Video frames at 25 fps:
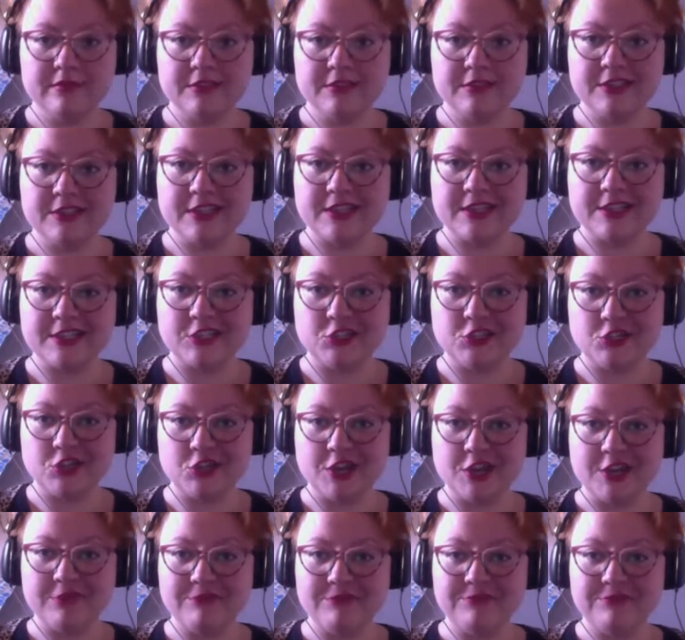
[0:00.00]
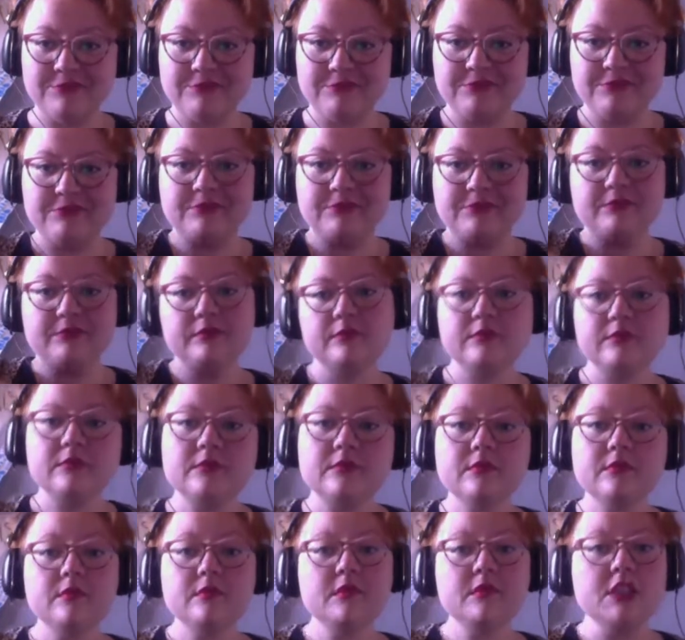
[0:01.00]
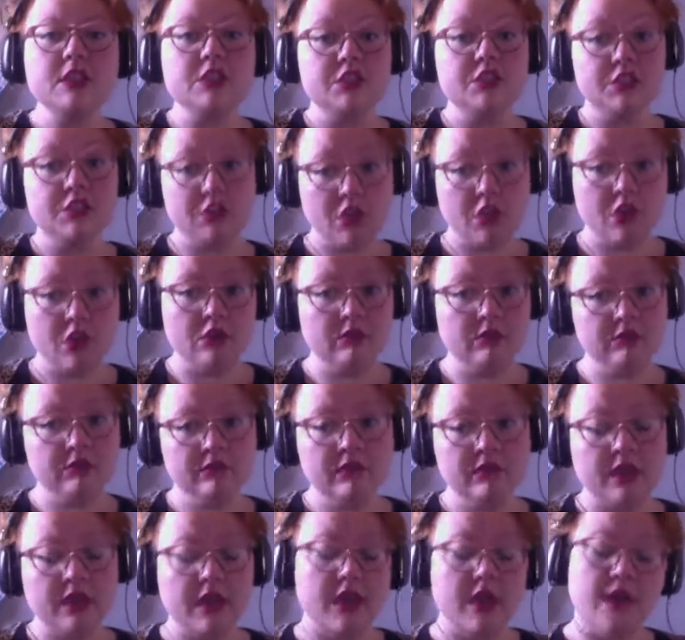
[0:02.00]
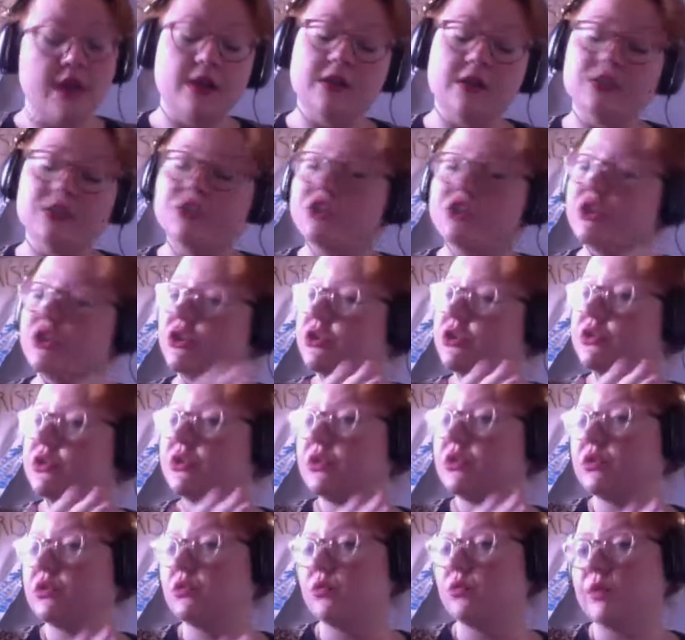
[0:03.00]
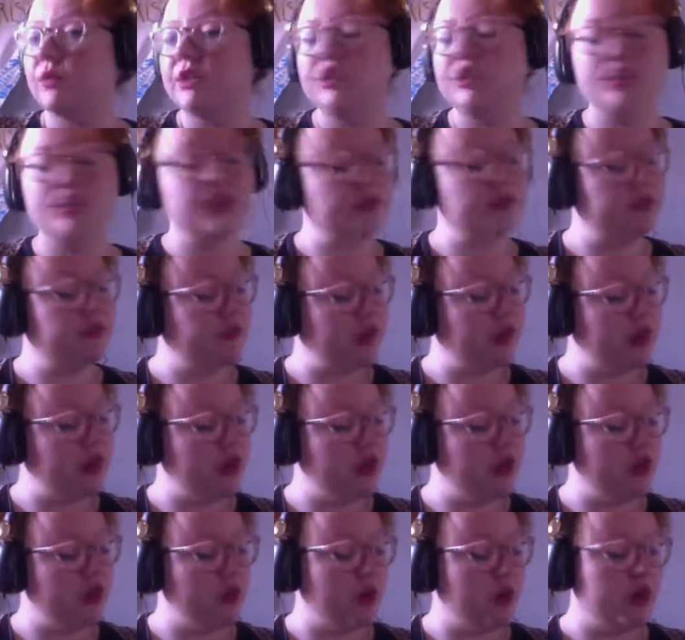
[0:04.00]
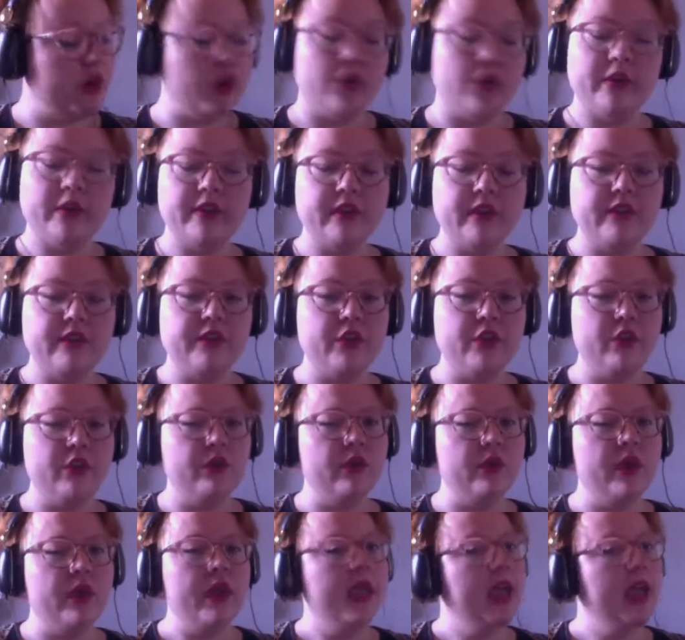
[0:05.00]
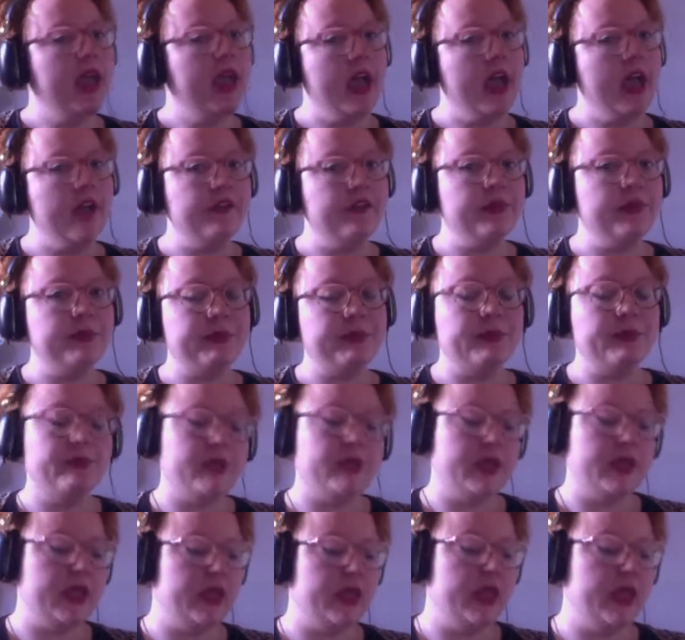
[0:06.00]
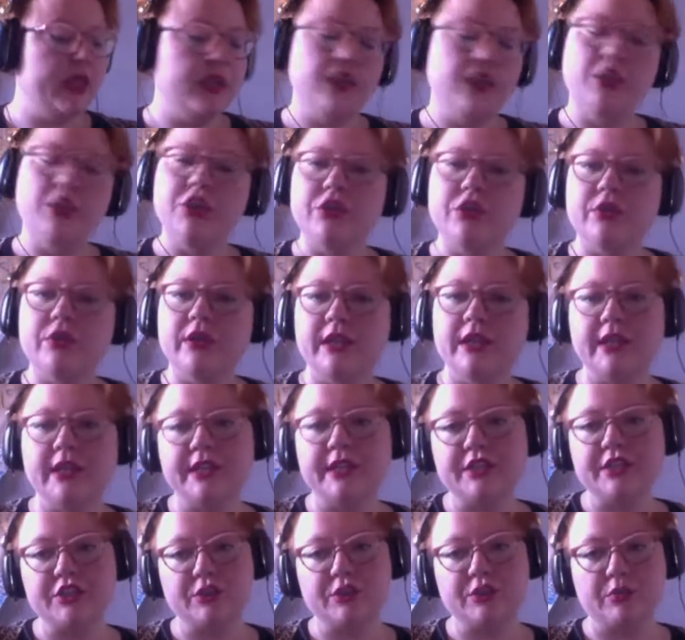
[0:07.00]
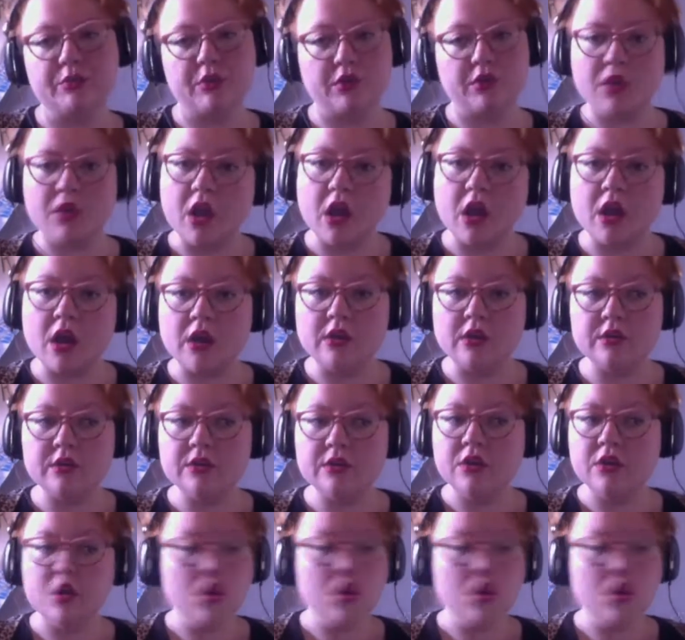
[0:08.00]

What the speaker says: that's a G. So choose which variant you want to go with. If you haven't been playing ukulele super long,